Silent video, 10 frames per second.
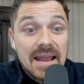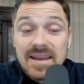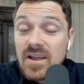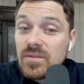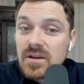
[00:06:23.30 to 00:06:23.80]

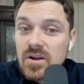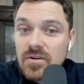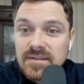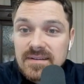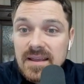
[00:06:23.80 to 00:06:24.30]
know that
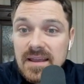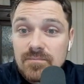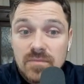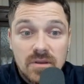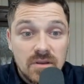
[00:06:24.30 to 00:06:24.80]

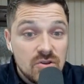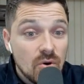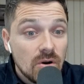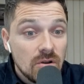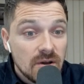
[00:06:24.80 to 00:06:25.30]
currently
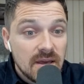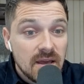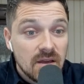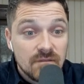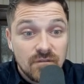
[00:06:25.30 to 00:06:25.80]
you're
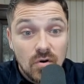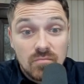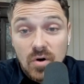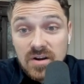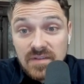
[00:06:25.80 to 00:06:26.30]
looking for
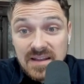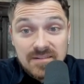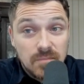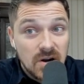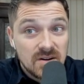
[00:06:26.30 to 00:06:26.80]

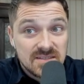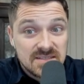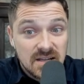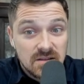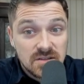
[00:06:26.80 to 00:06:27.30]
motivated buyers and
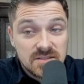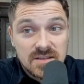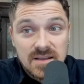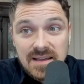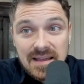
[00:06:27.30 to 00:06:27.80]

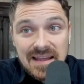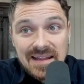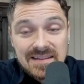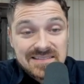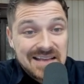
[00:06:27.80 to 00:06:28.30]
sellers
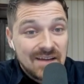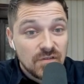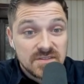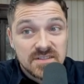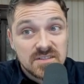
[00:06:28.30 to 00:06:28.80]
in San
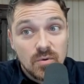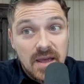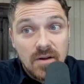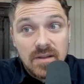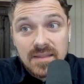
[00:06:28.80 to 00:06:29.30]
Francisco area.